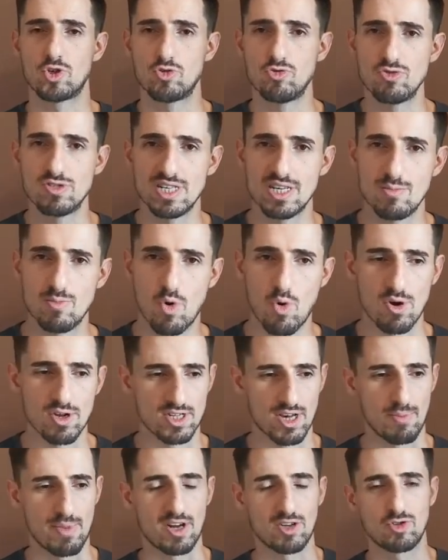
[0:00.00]
choosing more.
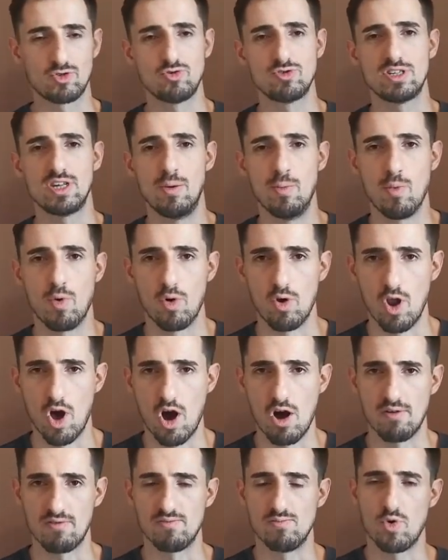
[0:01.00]
It's about choosing more
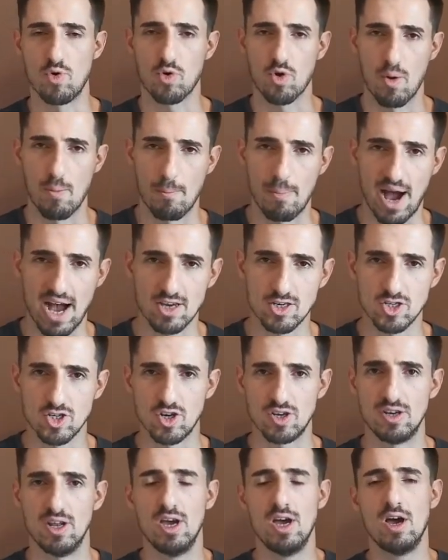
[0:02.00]
love, more
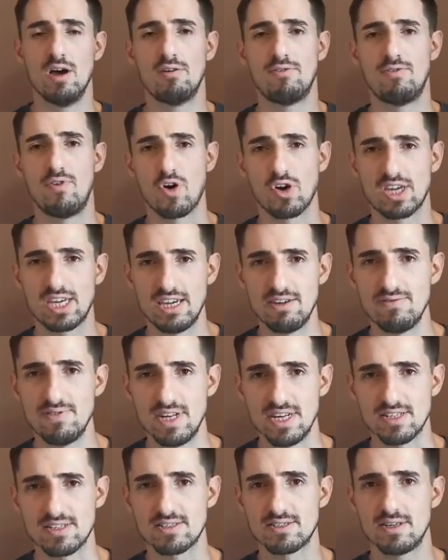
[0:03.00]
compassion,
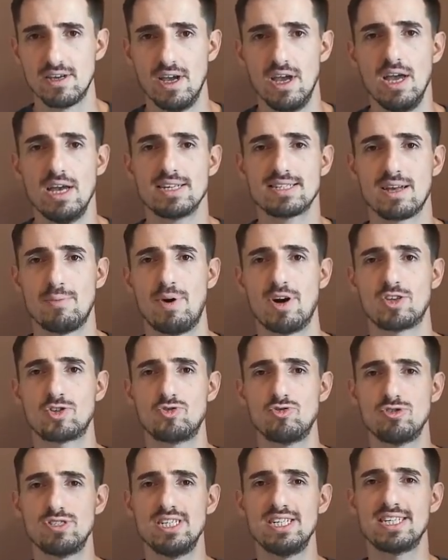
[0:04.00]
forgiveness. It's about
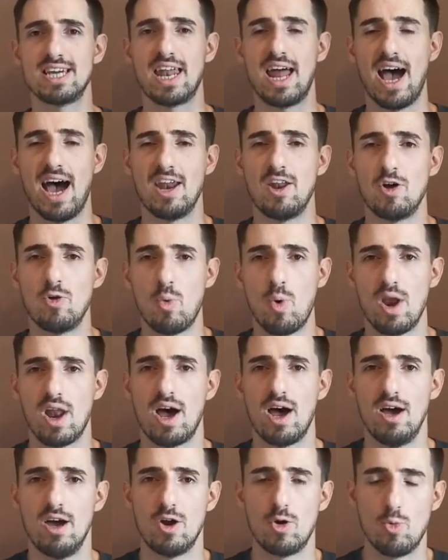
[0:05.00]
choosing that I don't want
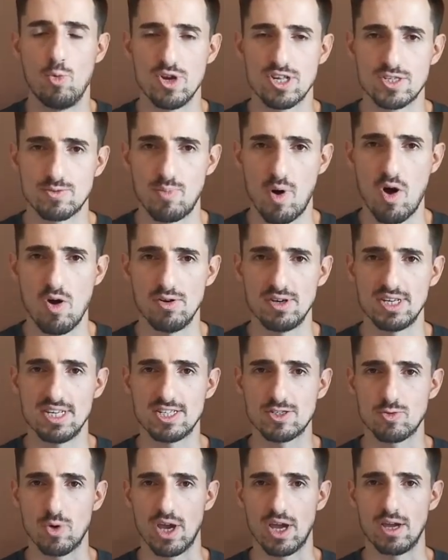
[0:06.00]
to respond
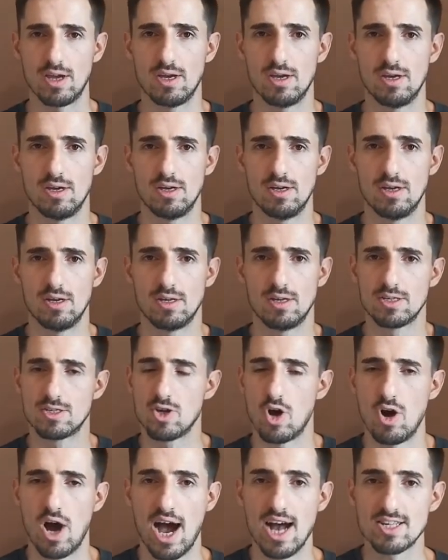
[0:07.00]
this way.
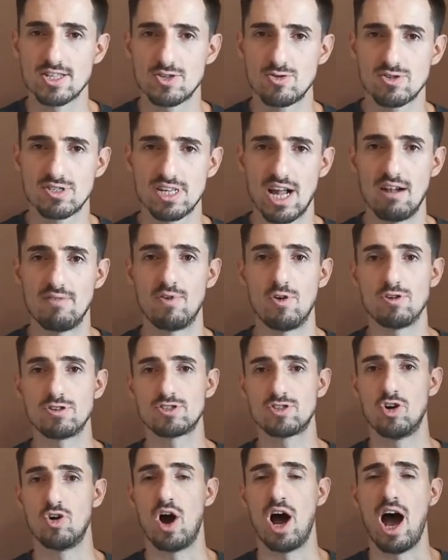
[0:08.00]
So ask yourself
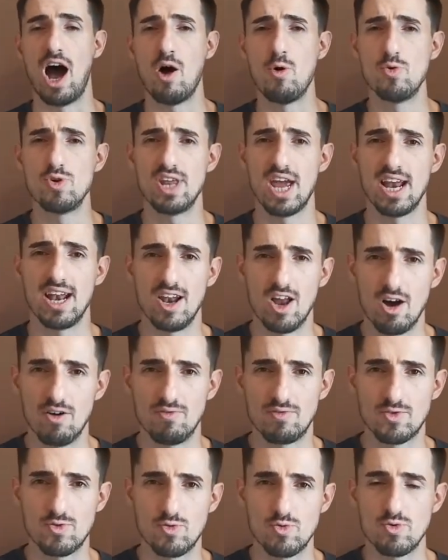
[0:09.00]
also, how would I
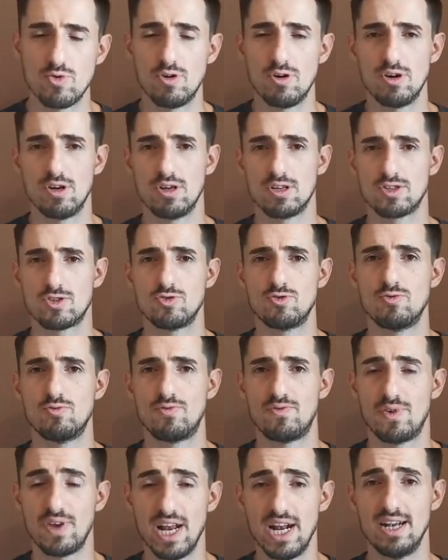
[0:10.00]
love to
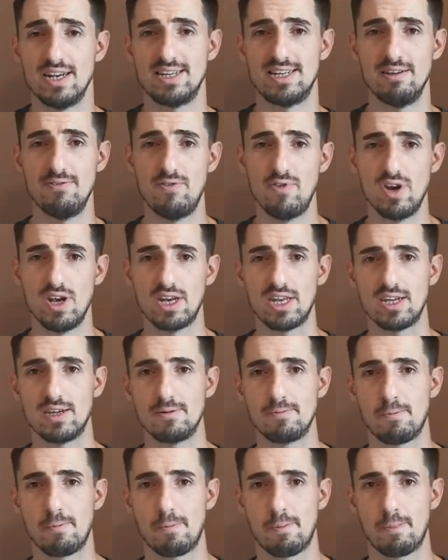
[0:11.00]
feel differently?